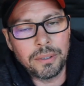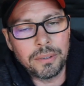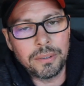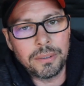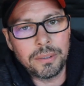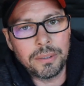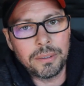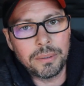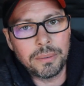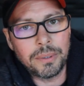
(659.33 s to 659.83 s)

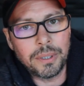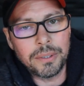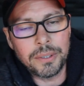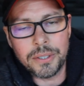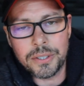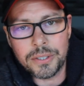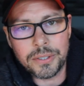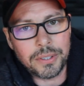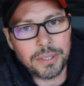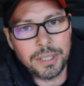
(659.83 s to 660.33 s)
you know, on the
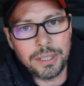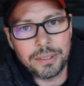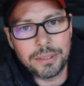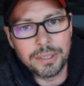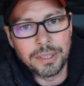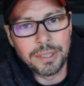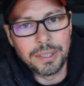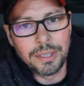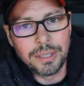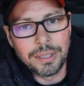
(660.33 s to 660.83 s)
street,
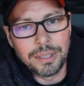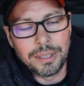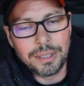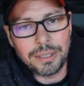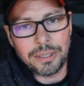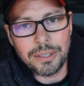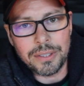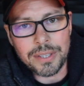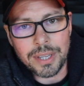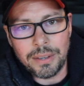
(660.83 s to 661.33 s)

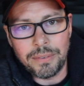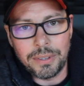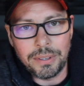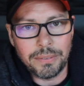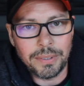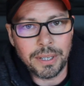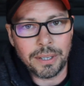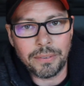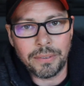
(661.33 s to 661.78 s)
because everywhere